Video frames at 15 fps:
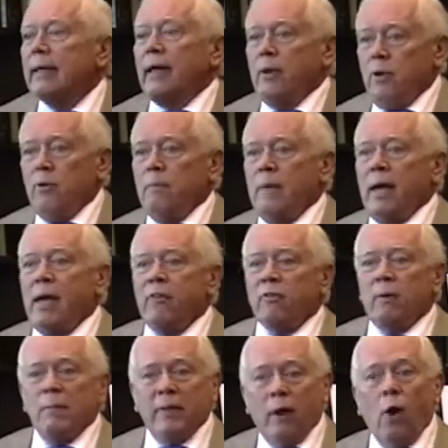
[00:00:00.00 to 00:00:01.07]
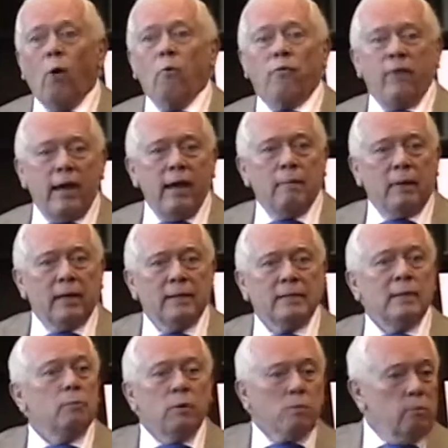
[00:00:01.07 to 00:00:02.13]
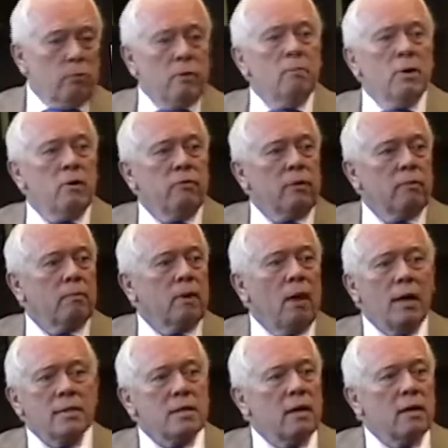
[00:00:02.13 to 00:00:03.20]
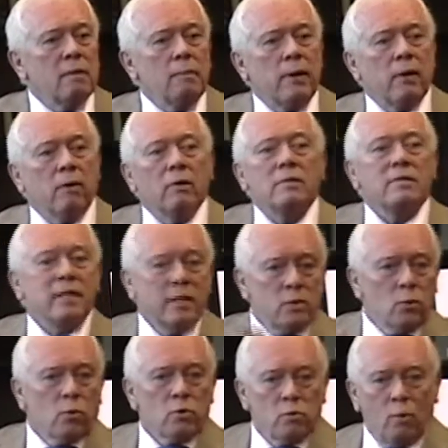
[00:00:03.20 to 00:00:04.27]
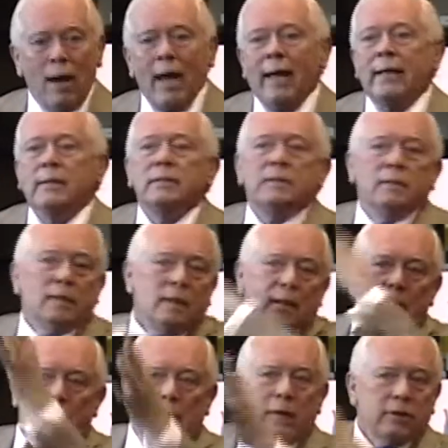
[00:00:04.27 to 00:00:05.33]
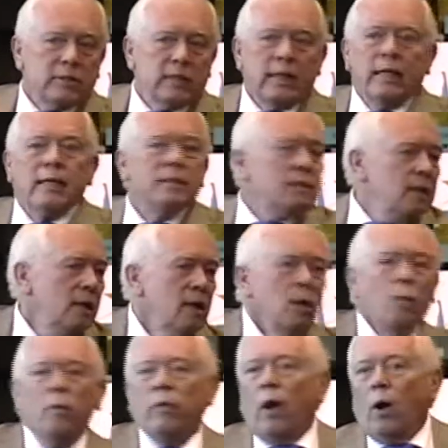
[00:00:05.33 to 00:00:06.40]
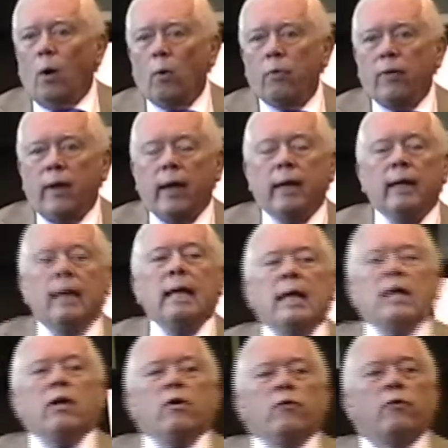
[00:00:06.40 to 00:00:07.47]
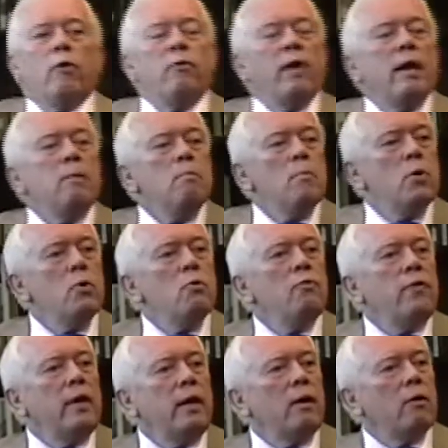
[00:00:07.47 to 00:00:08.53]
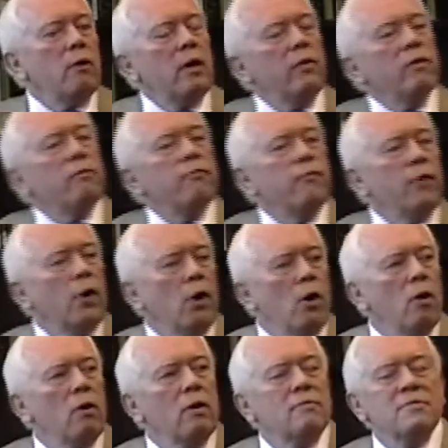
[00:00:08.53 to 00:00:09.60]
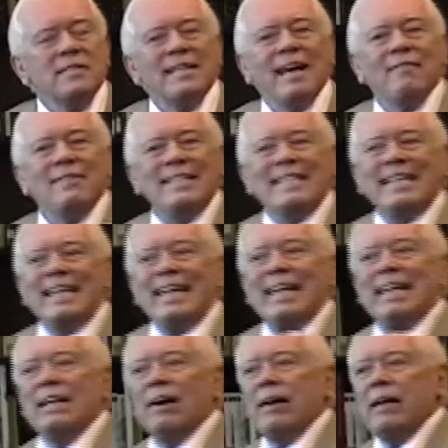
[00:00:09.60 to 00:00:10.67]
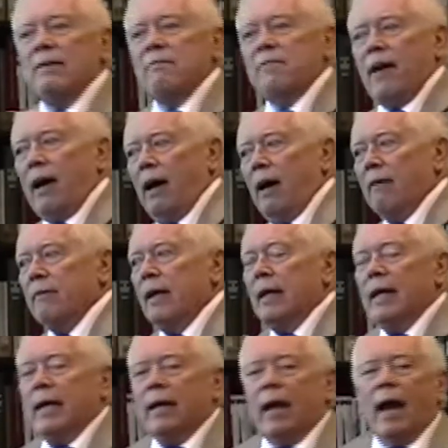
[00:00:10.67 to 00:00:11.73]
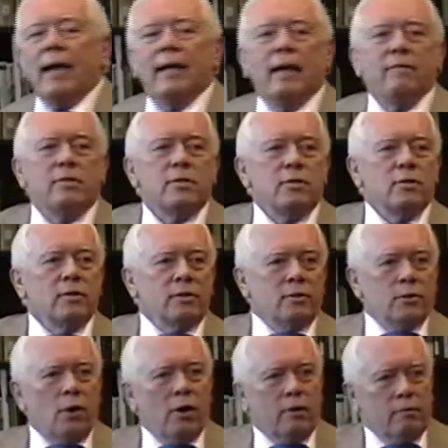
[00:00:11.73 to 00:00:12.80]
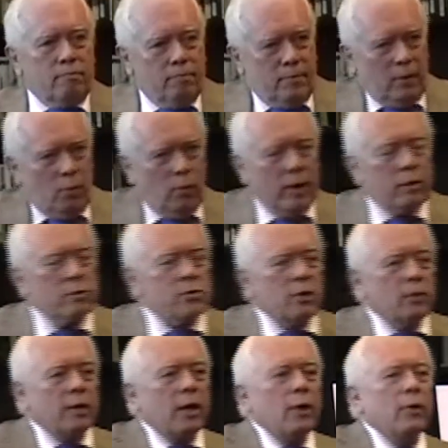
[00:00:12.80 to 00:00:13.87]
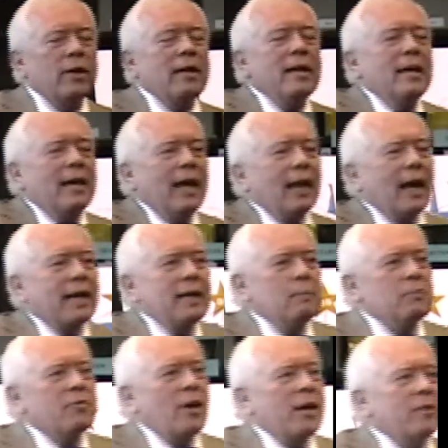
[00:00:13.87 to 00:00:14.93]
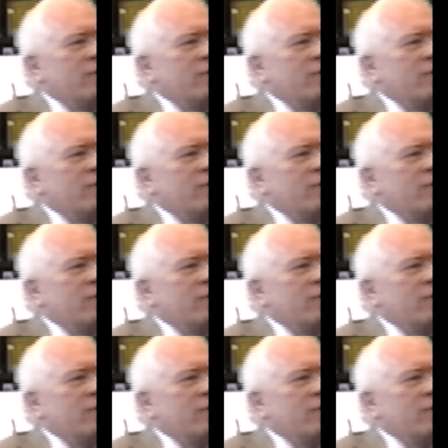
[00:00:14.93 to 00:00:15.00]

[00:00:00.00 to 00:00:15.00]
Can you imagine? I mean, the whole family said, "We're, we're moving." Lock, stock, and barrel. Six horse wagons, bear skins, the whole thing. So they move here in the fall of 1795. Now I gave this talk a, a week or so ago, and, and I keep saying